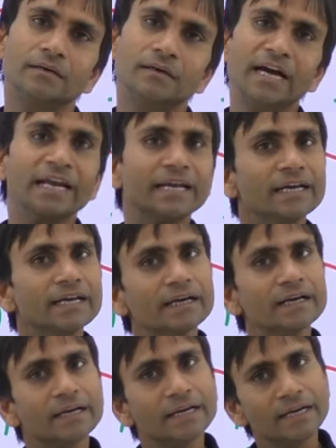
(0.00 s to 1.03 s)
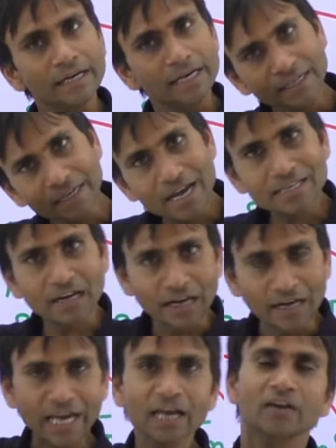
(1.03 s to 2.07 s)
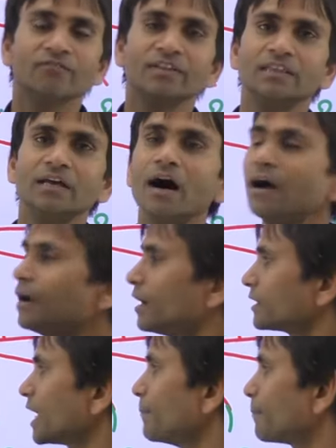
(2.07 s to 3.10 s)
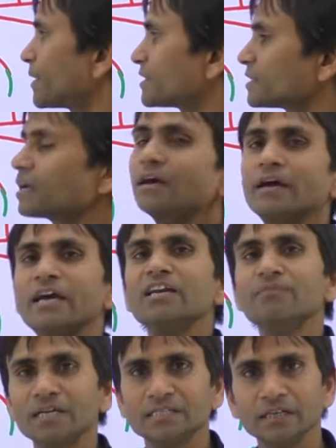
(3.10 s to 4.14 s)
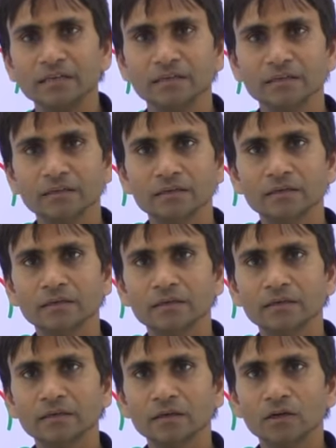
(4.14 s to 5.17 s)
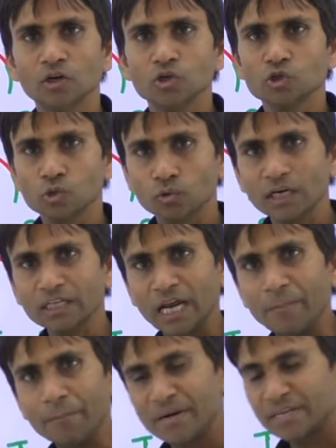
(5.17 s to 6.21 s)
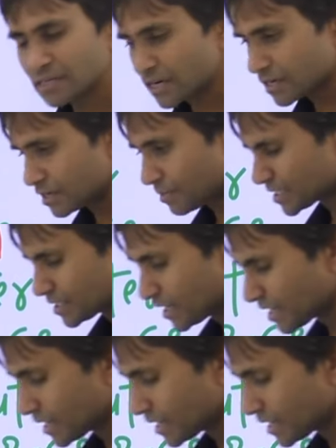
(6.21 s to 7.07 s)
and it has link with the temperature inversion. So the temperature inversion